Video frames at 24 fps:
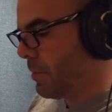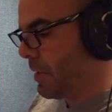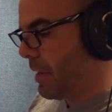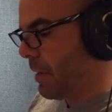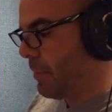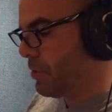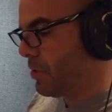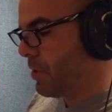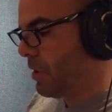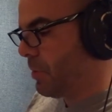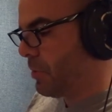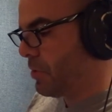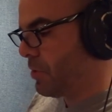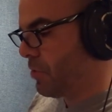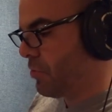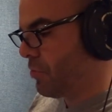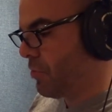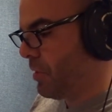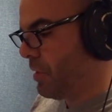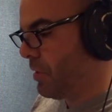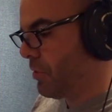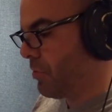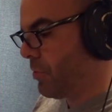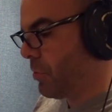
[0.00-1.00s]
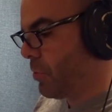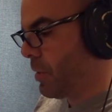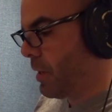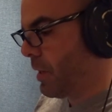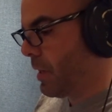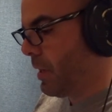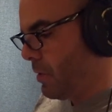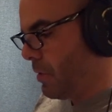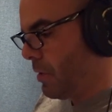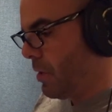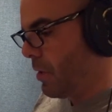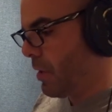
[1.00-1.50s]
I'm sorry. Let's just read this real quick.
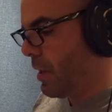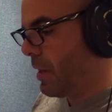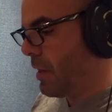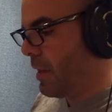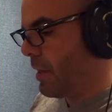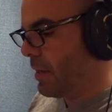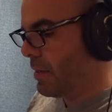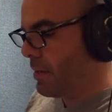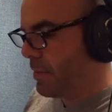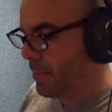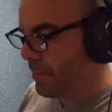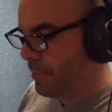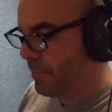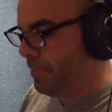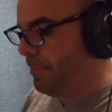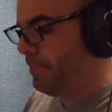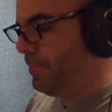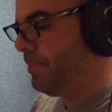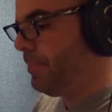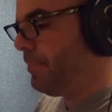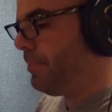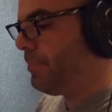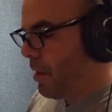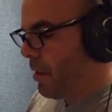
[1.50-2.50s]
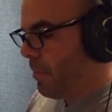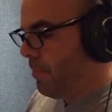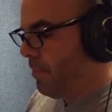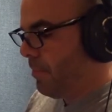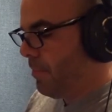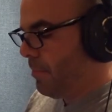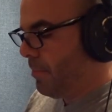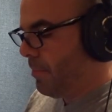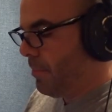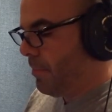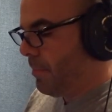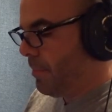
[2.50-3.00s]
Okay. Thanks.
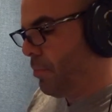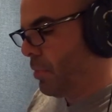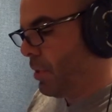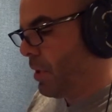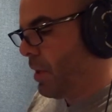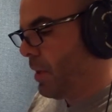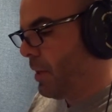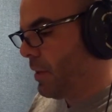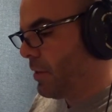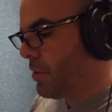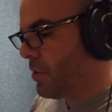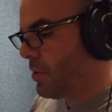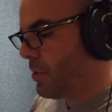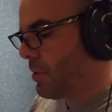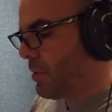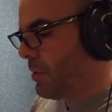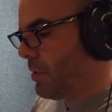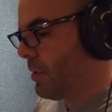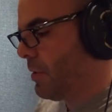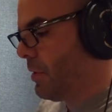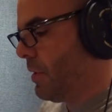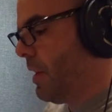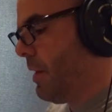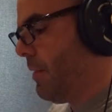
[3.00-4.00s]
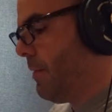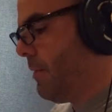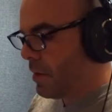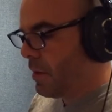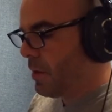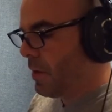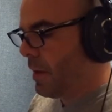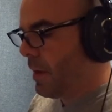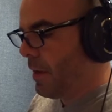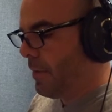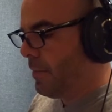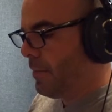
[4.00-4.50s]
Mm-hmm. Plus. Yep.
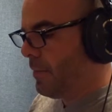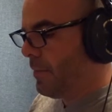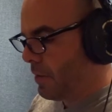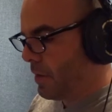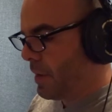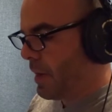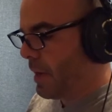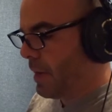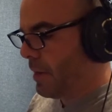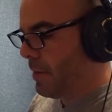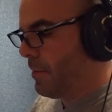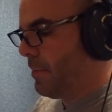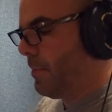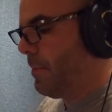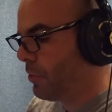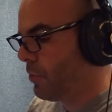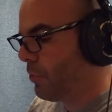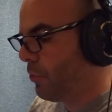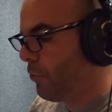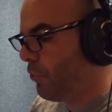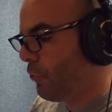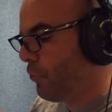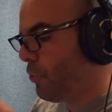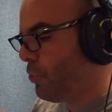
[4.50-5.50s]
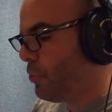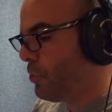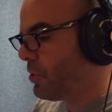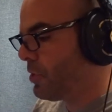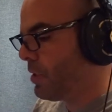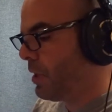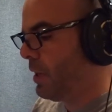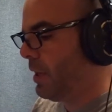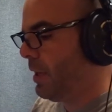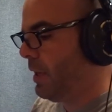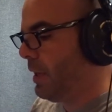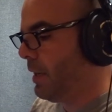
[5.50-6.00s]
Got it. Foods
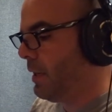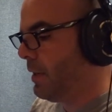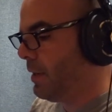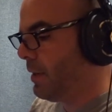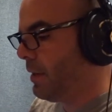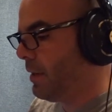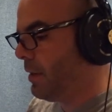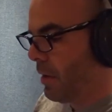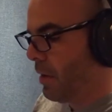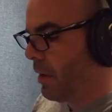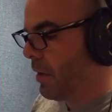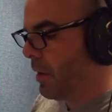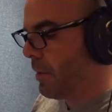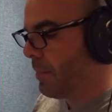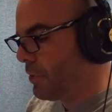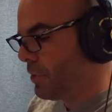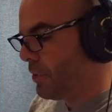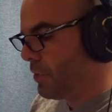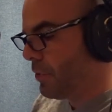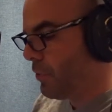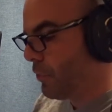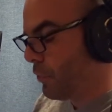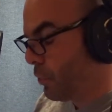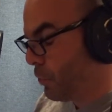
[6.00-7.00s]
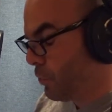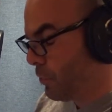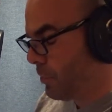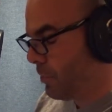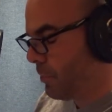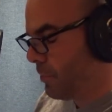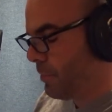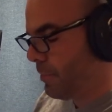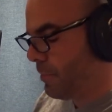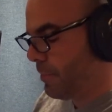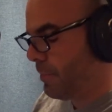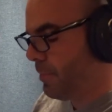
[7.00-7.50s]
to eat. All right. Oot.
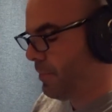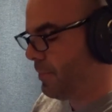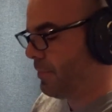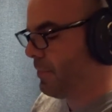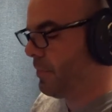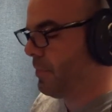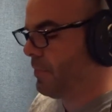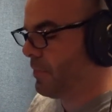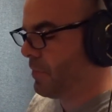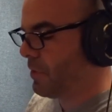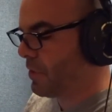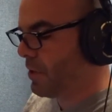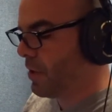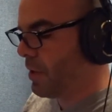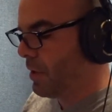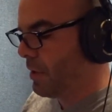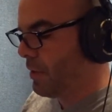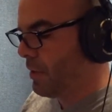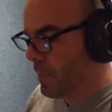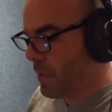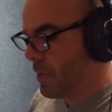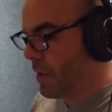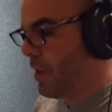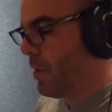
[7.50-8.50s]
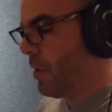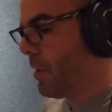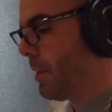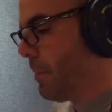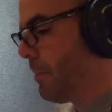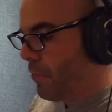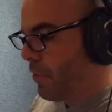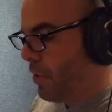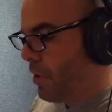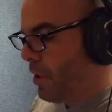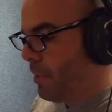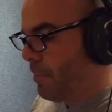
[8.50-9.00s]
Sorry. Okay.
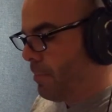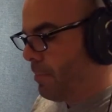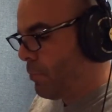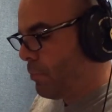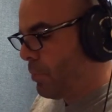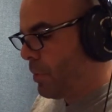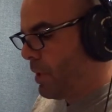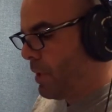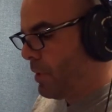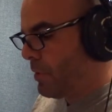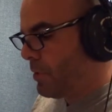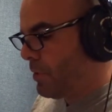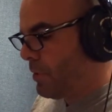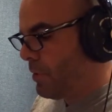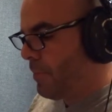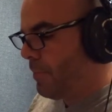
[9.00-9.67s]
From plus.